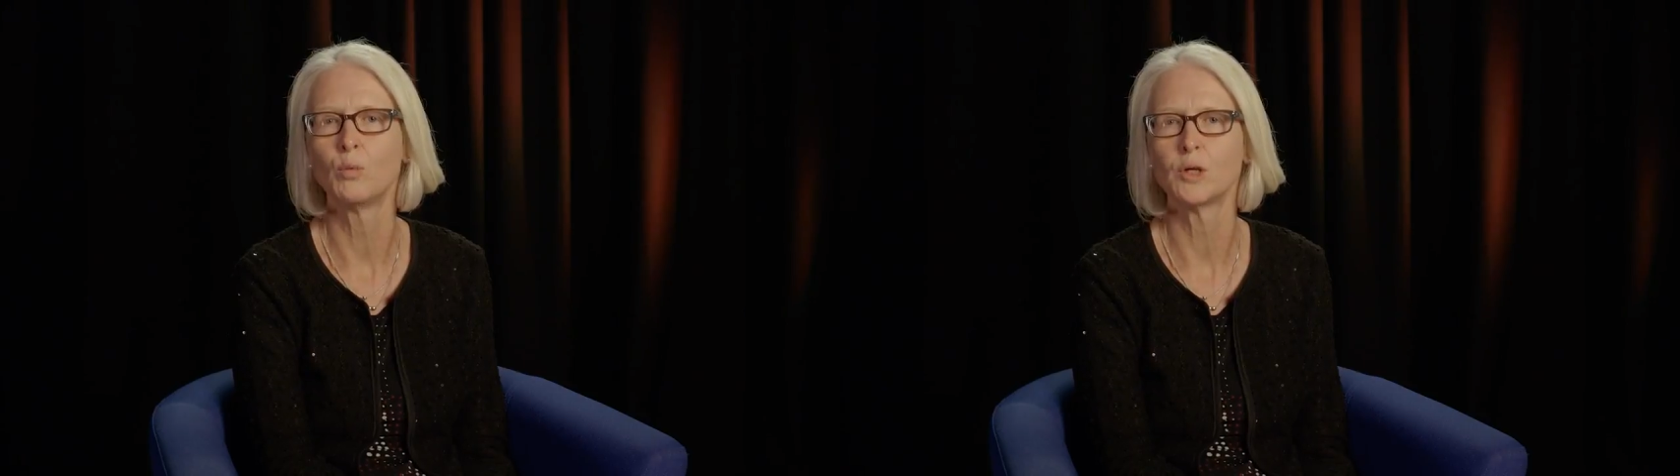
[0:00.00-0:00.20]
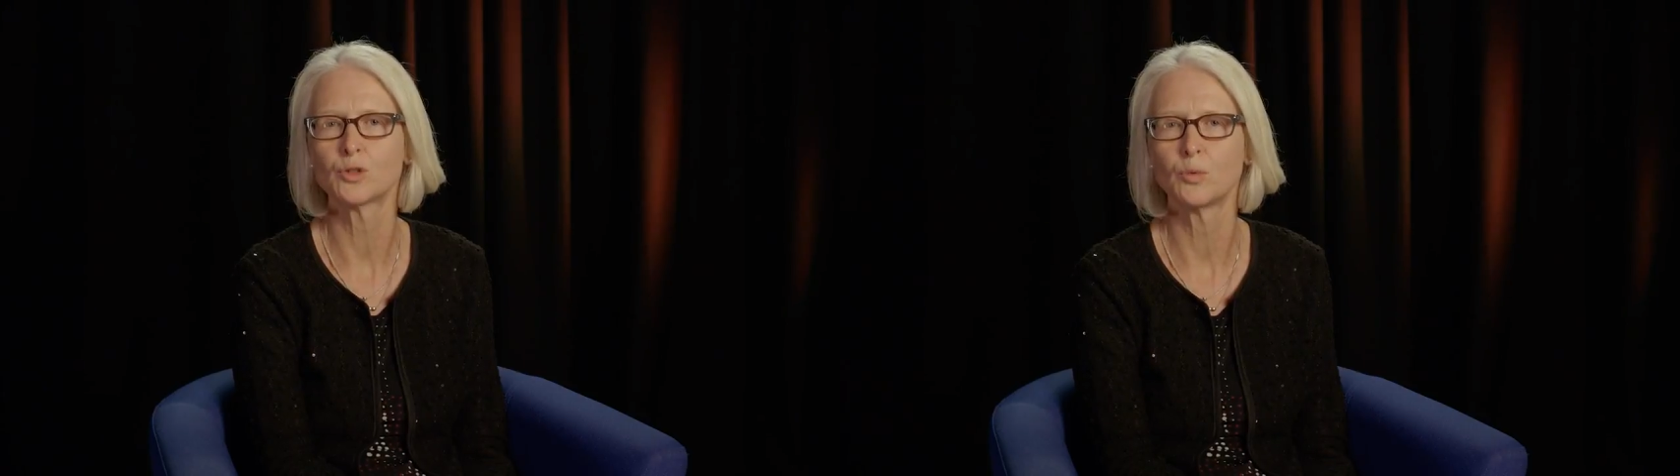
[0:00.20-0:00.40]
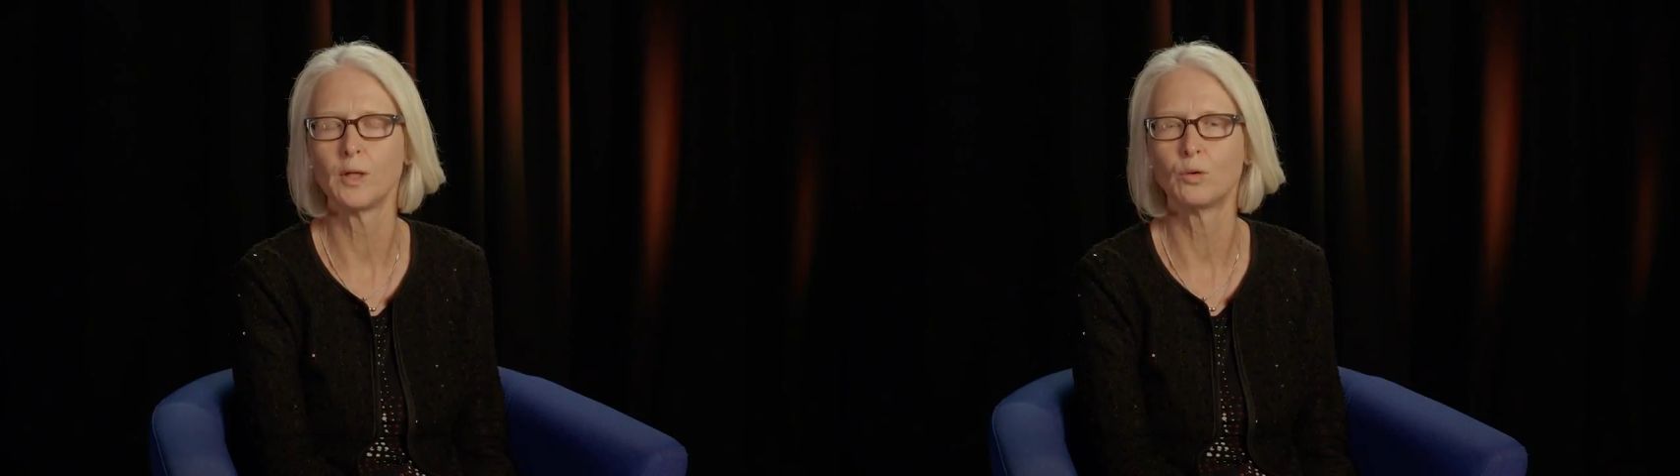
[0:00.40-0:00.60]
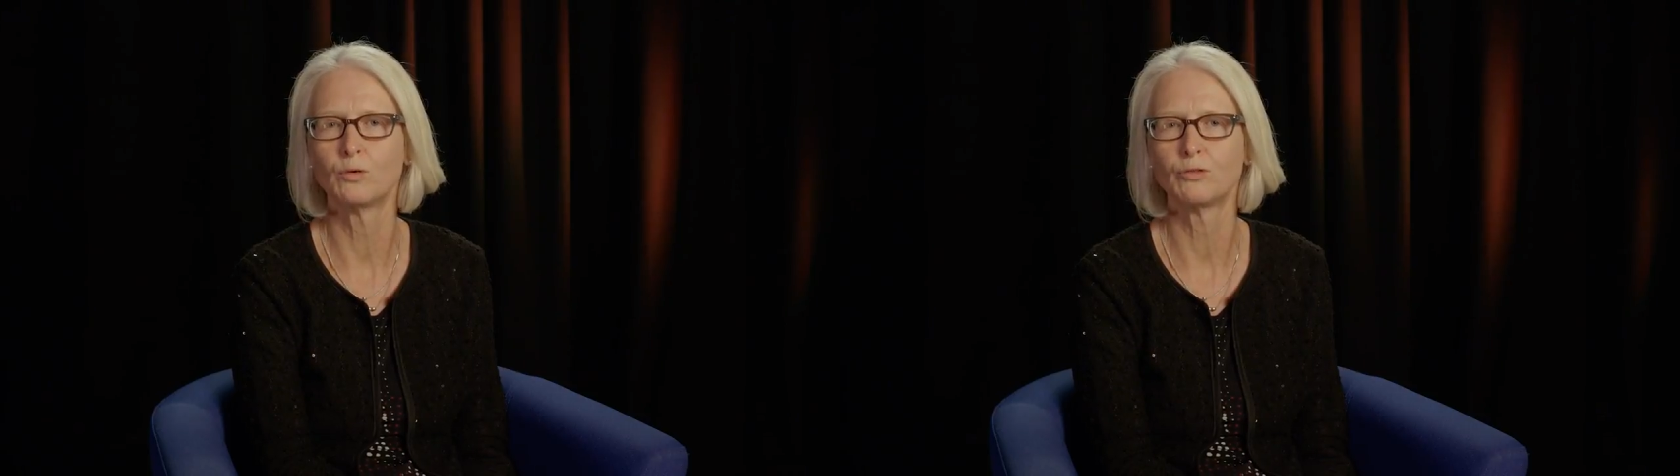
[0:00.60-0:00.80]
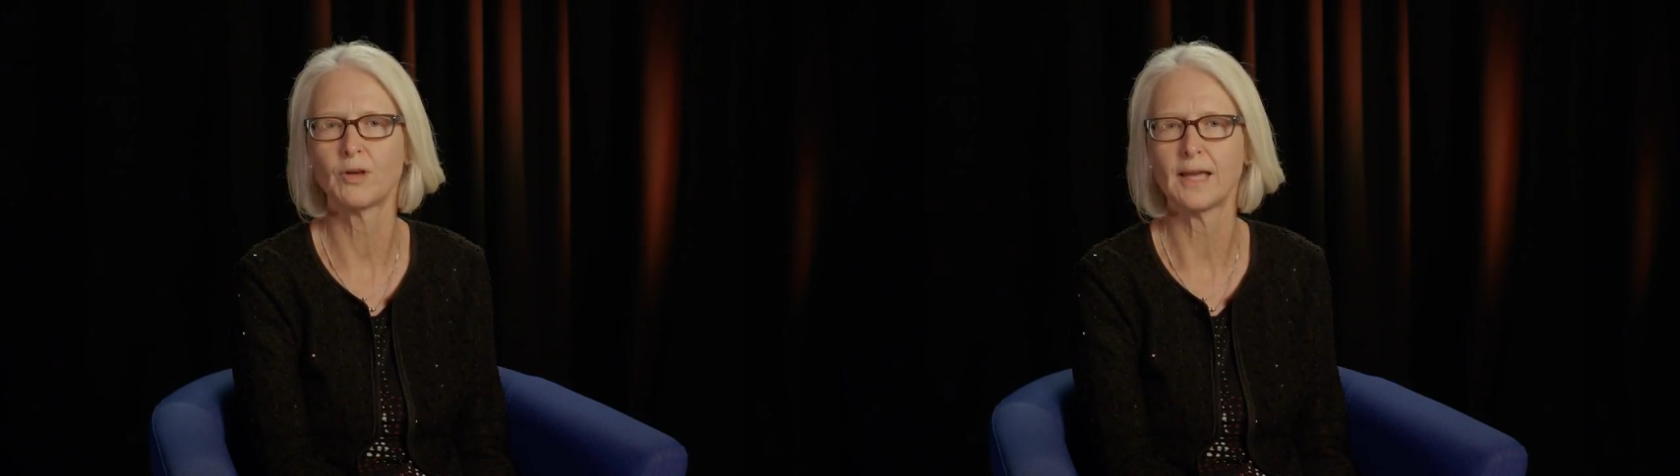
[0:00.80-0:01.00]
which we
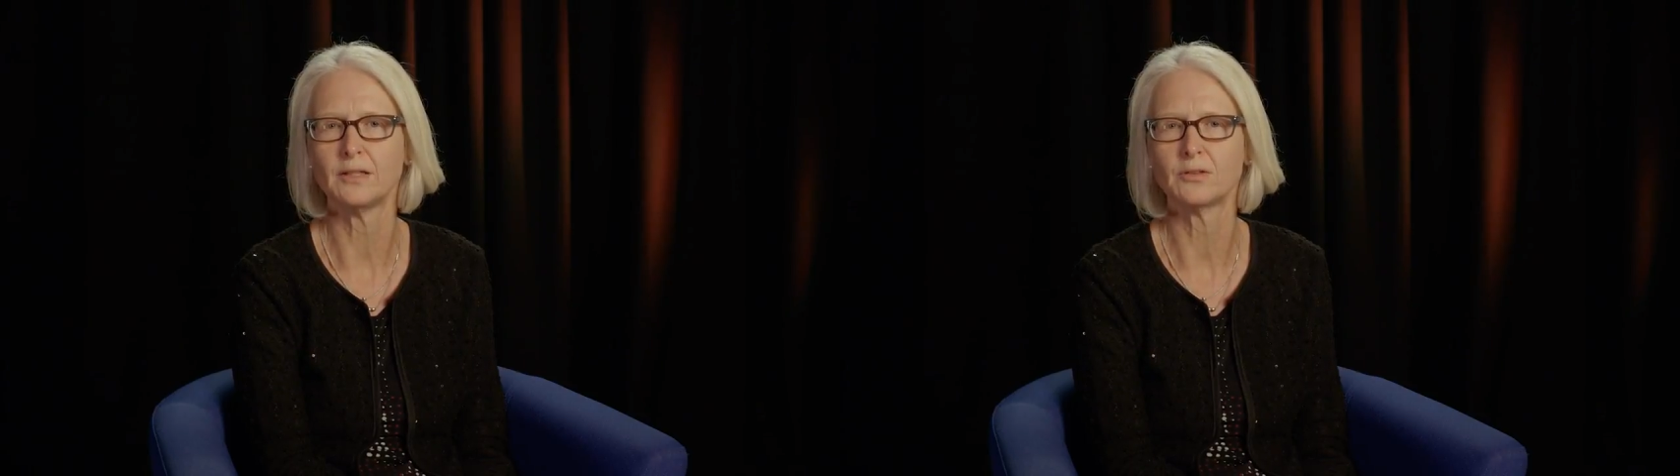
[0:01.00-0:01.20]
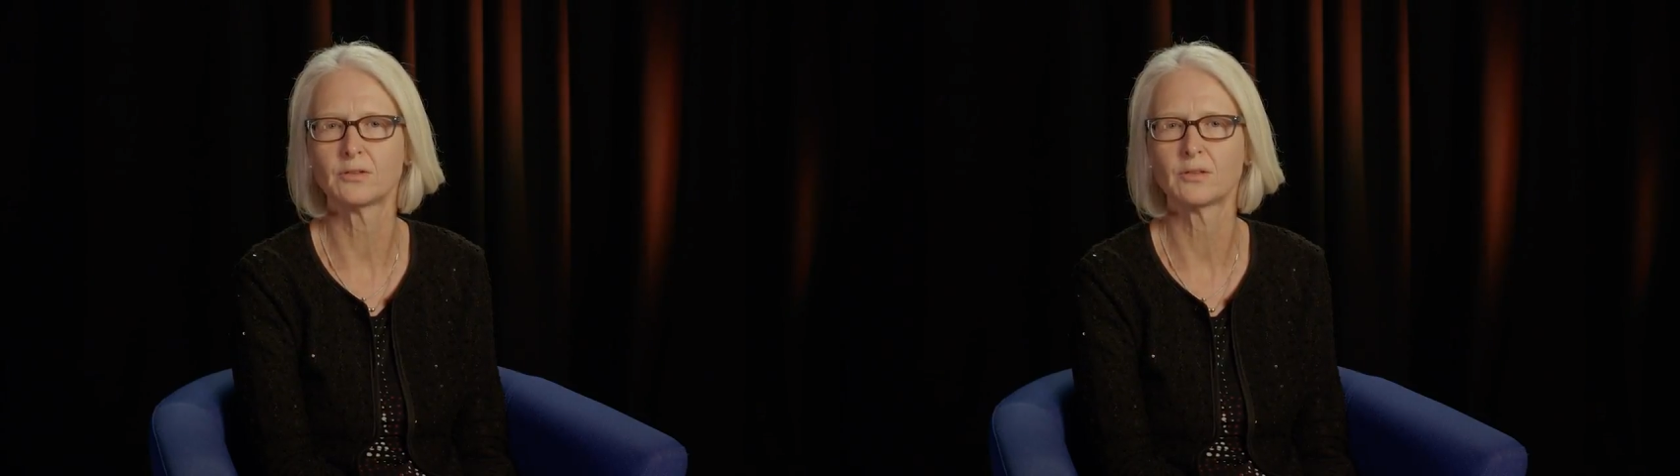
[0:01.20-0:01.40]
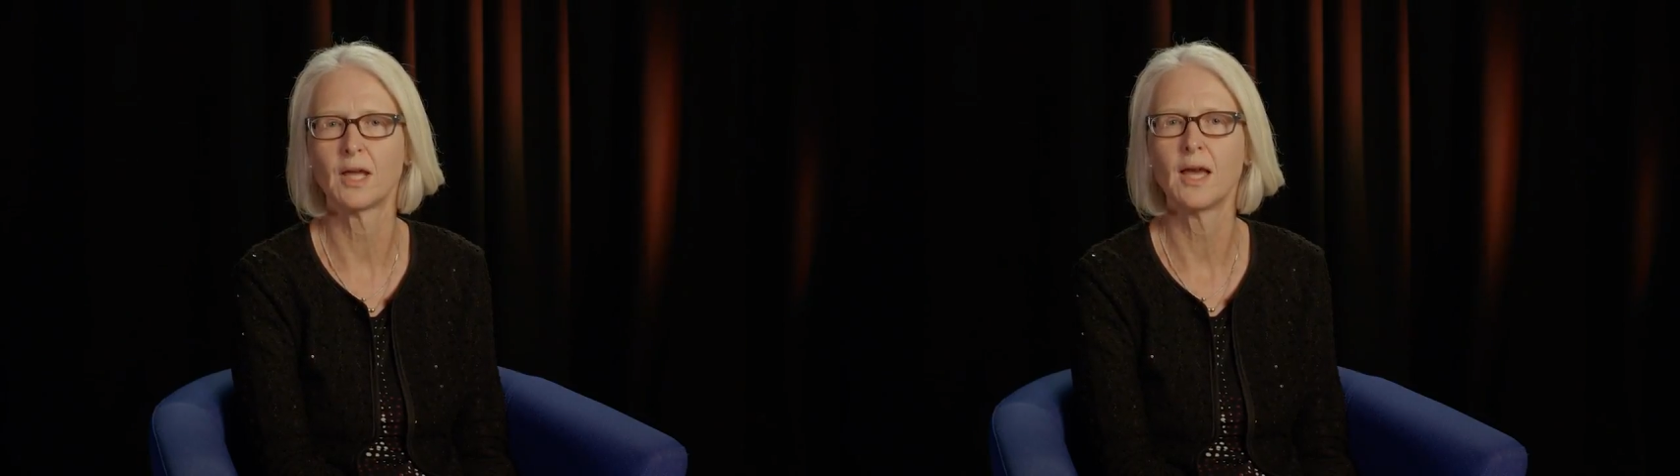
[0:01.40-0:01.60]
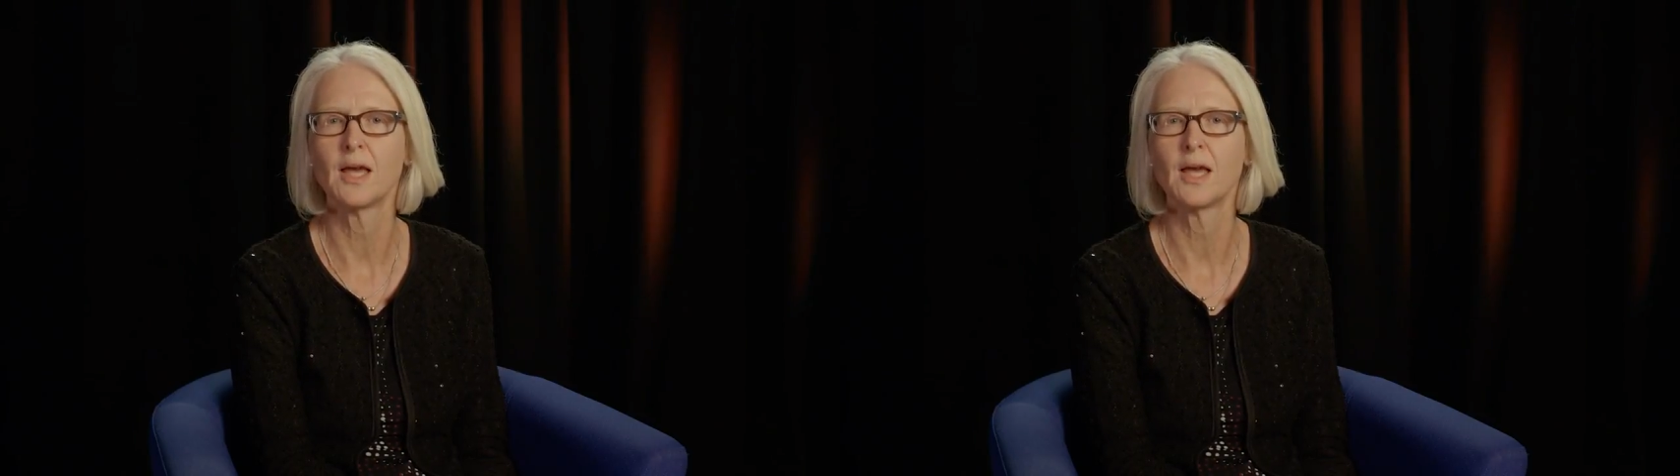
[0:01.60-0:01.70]
all face,